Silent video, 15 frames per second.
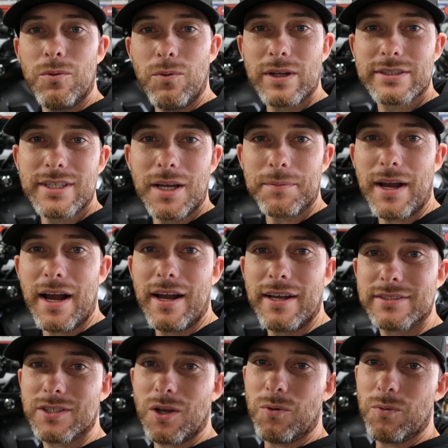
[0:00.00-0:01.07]
What's up,
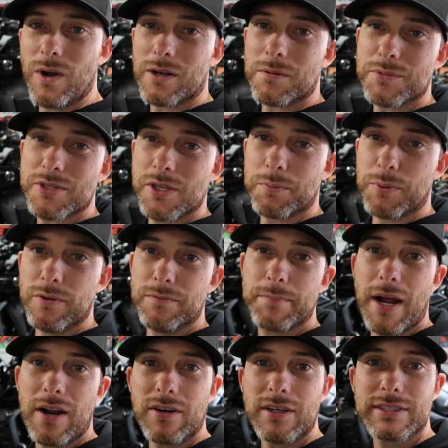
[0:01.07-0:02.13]
guys? Welcome to the Proven
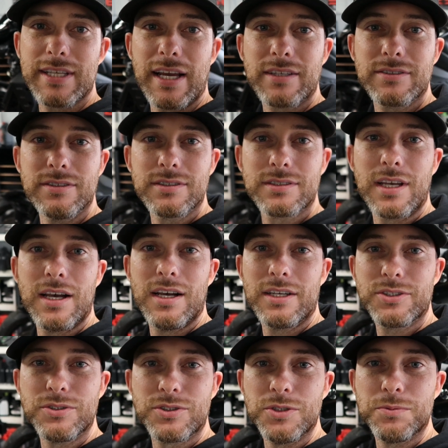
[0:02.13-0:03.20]
Power Cycles
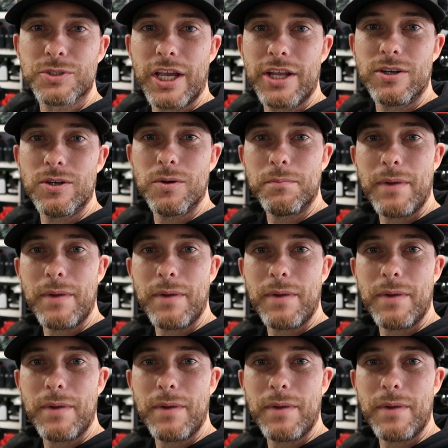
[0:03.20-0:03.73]
YouTube channel.